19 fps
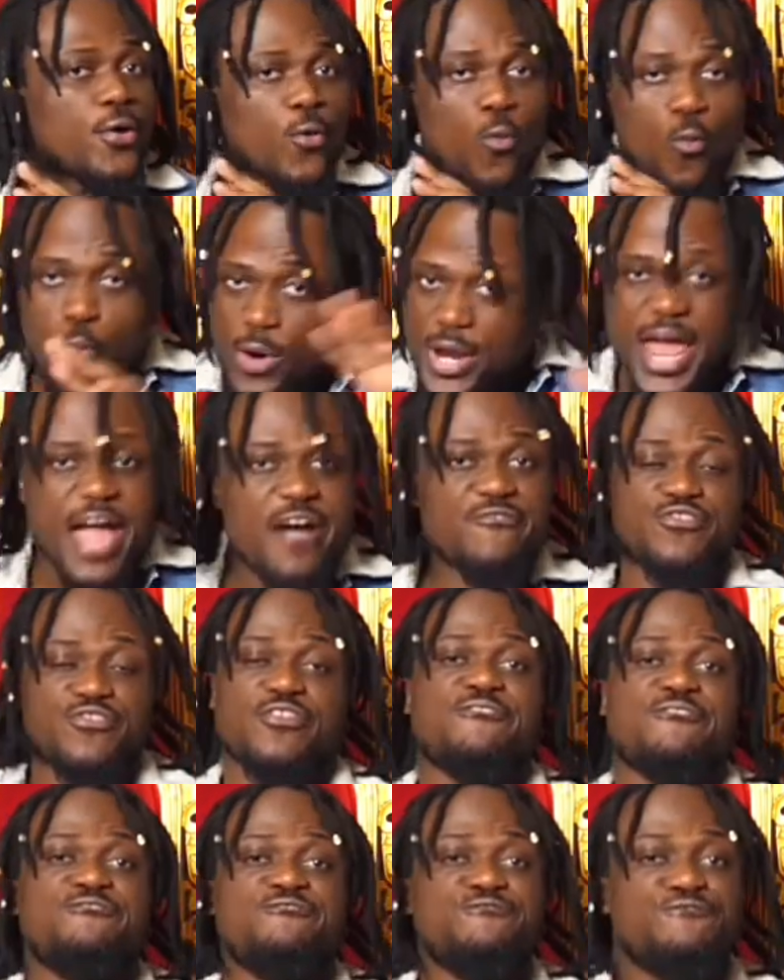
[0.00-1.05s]
whatever the
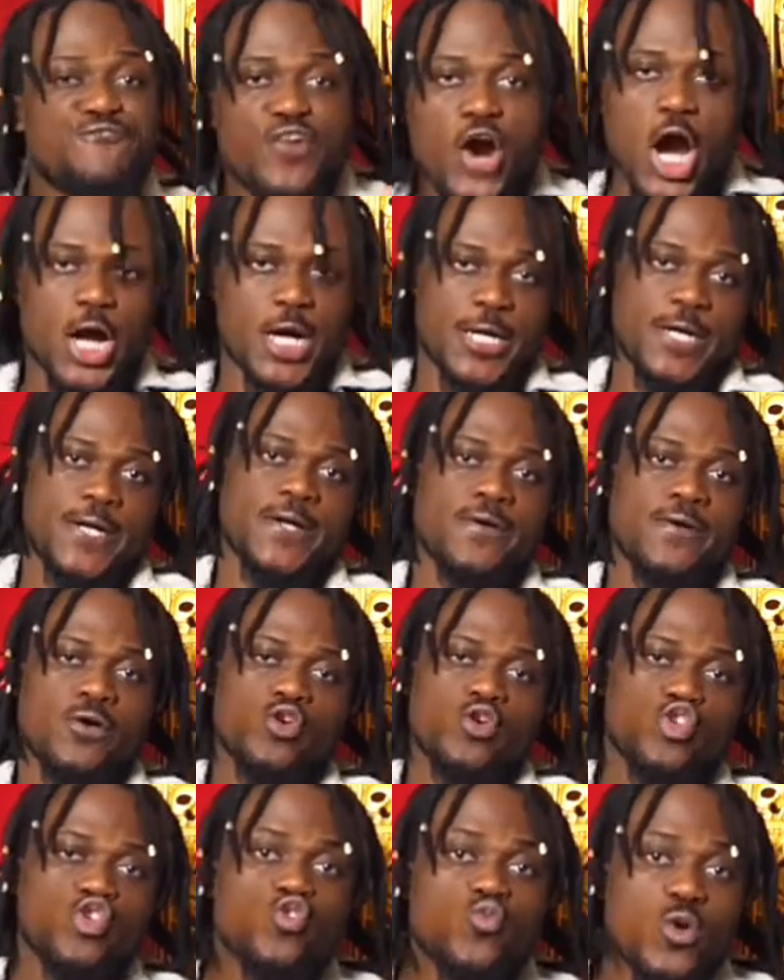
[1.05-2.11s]
fuck
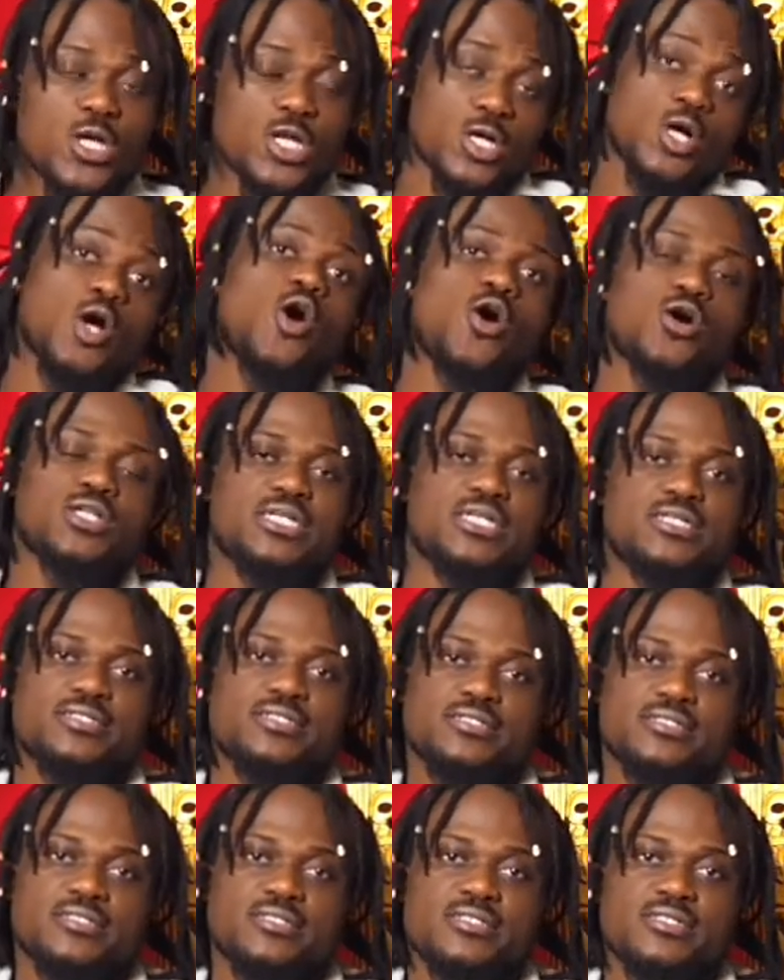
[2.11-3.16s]
you want to call it.
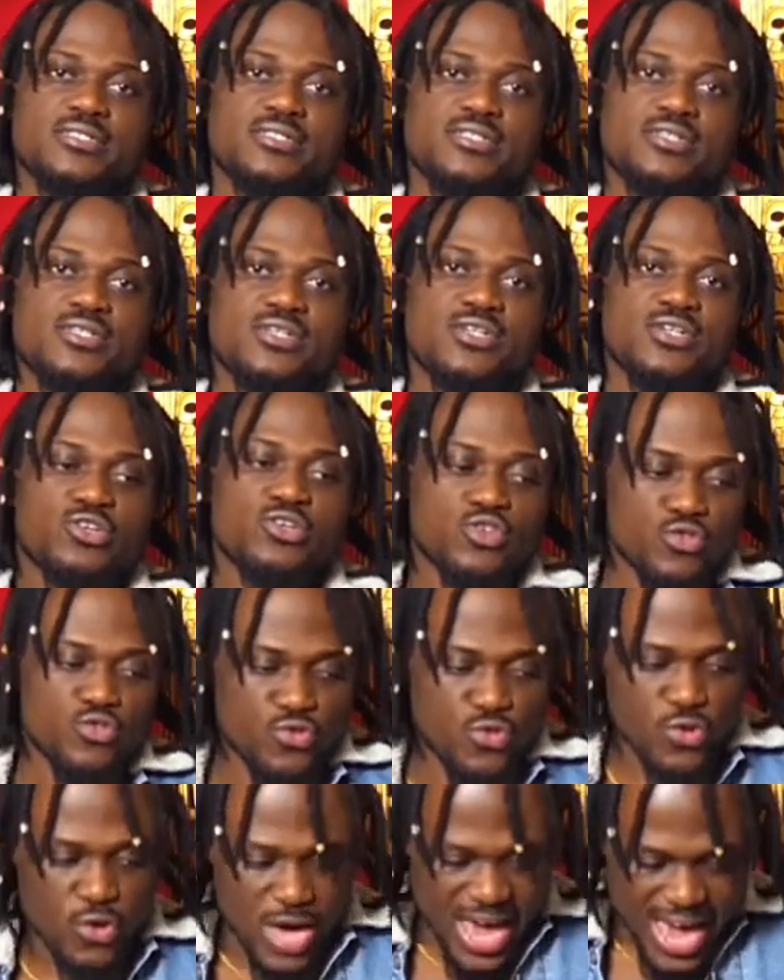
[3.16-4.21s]

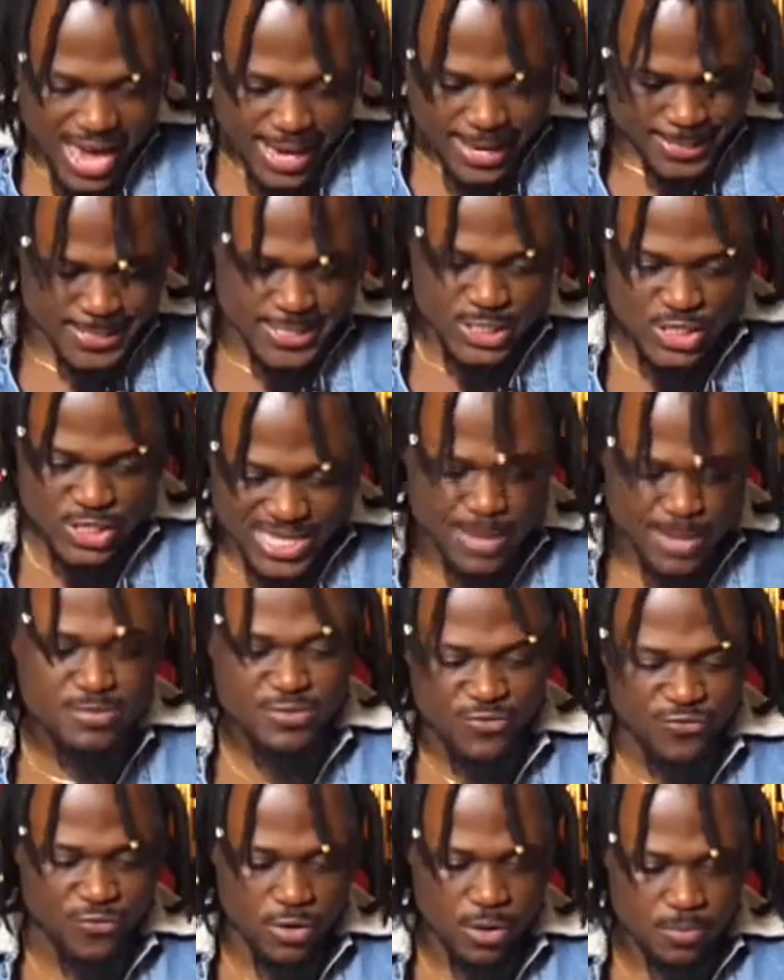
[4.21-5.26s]
The hate stems
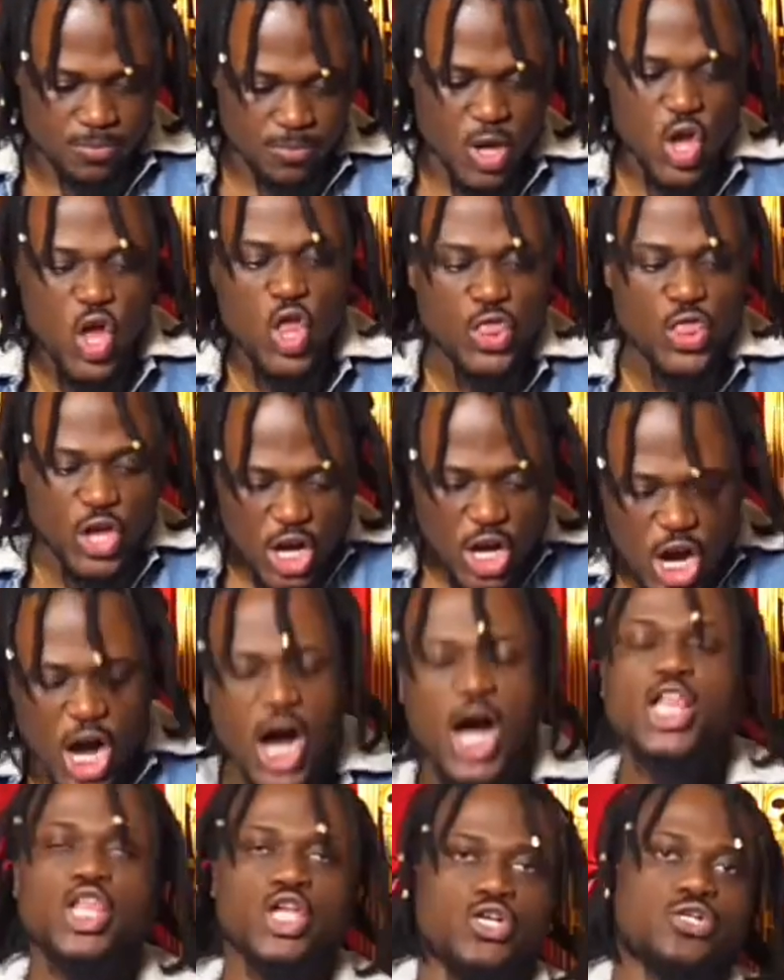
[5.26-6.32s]
from the
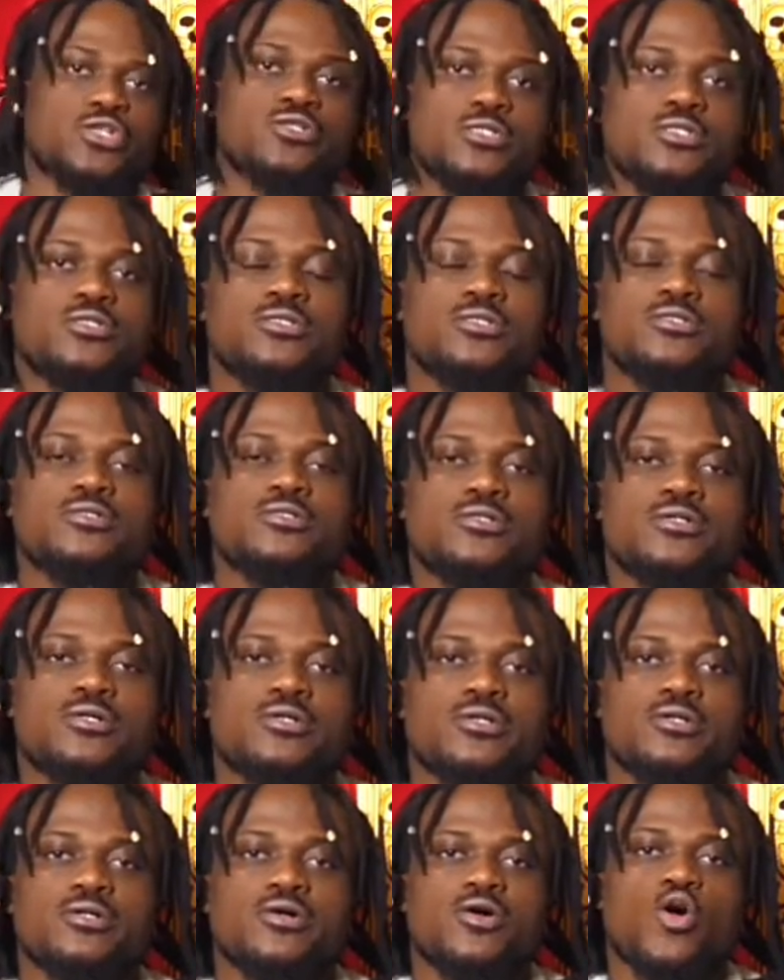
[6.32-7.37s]
color
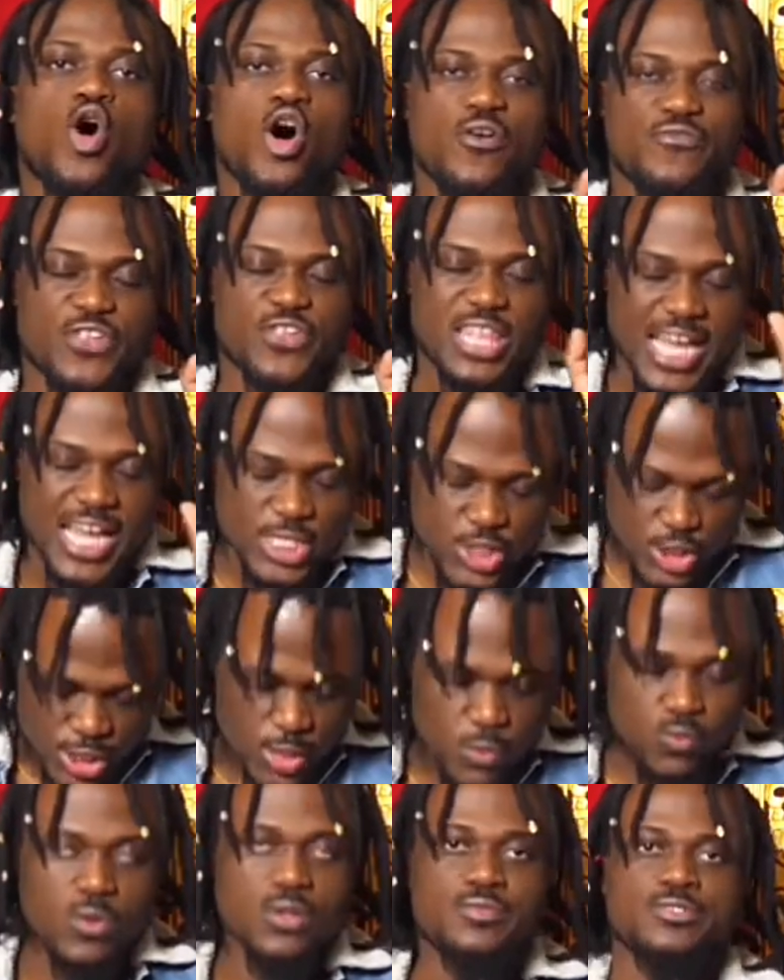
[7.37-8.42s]
of the light
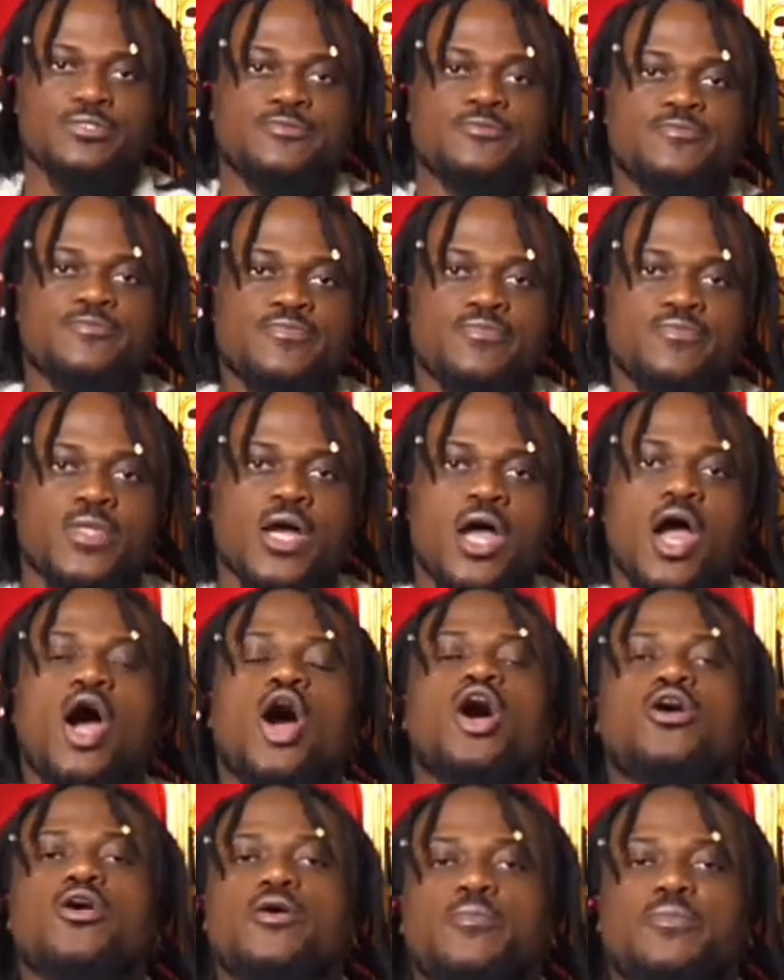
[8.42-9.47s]
skinned woman.
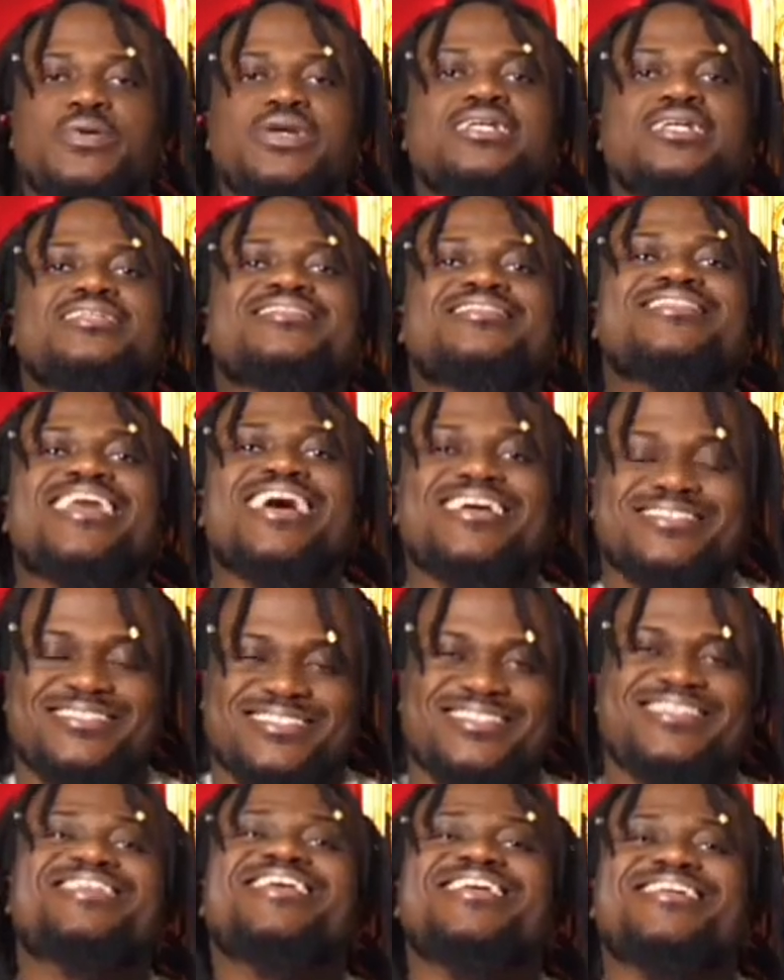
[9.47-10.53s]
Her being light
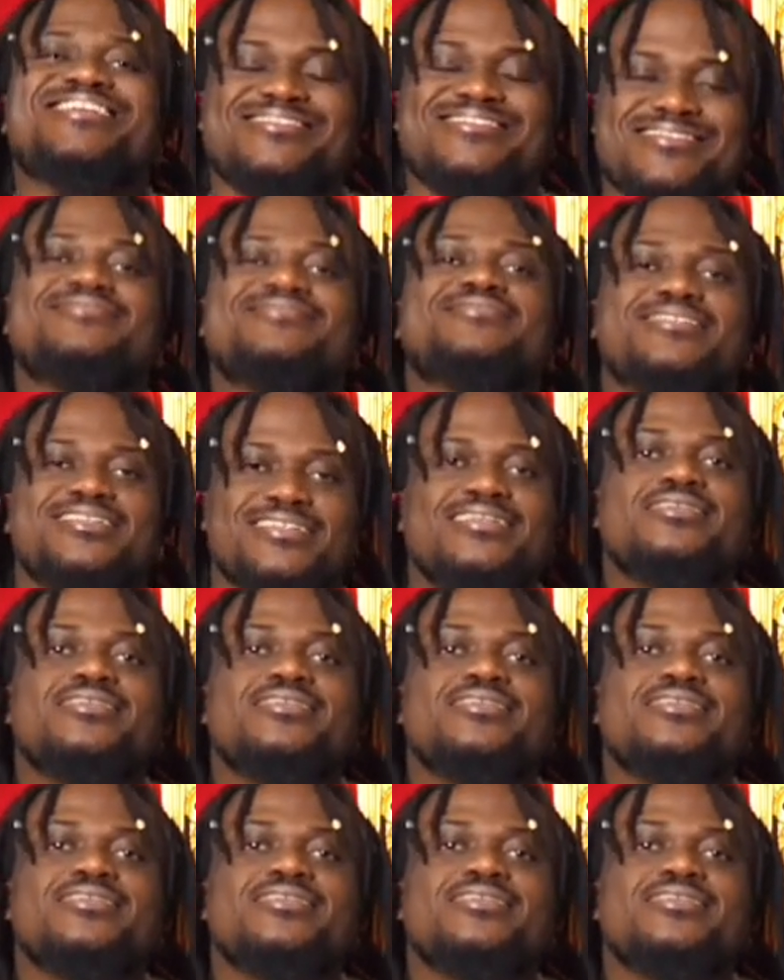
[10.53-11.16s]
skinned